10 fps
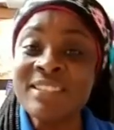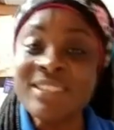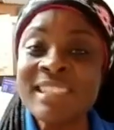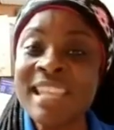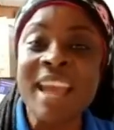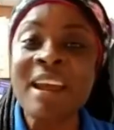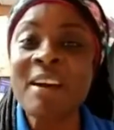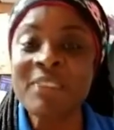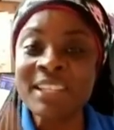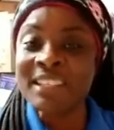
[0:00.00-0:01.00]
You stand
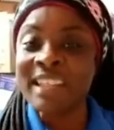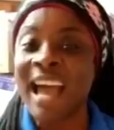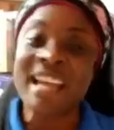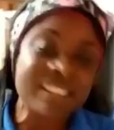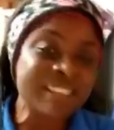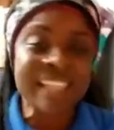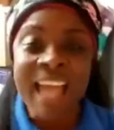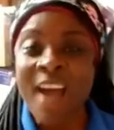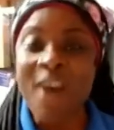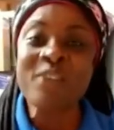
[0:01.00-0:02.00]
up with your nice
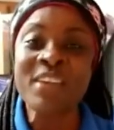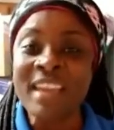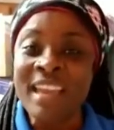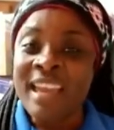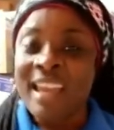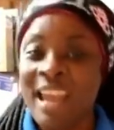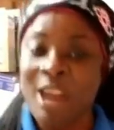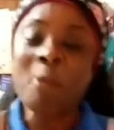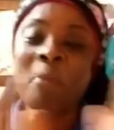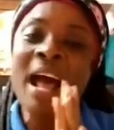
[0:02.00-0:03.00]
self and
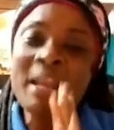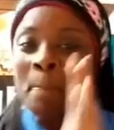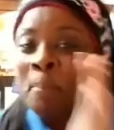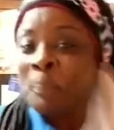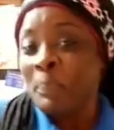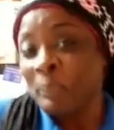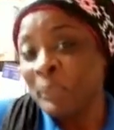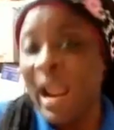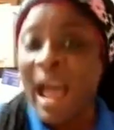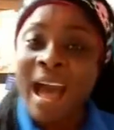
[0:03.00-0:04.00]
everybody
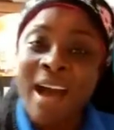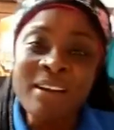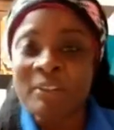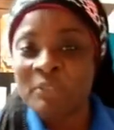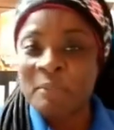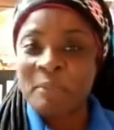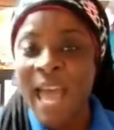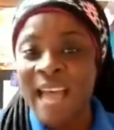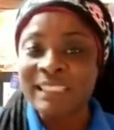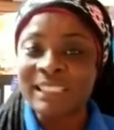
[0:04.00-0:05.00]
proud of the
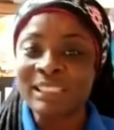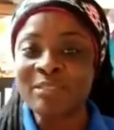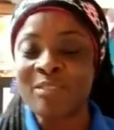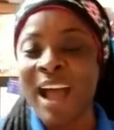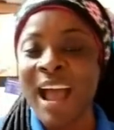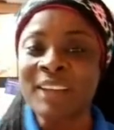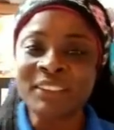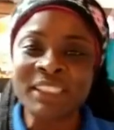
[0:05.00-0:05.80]
pastor's wife.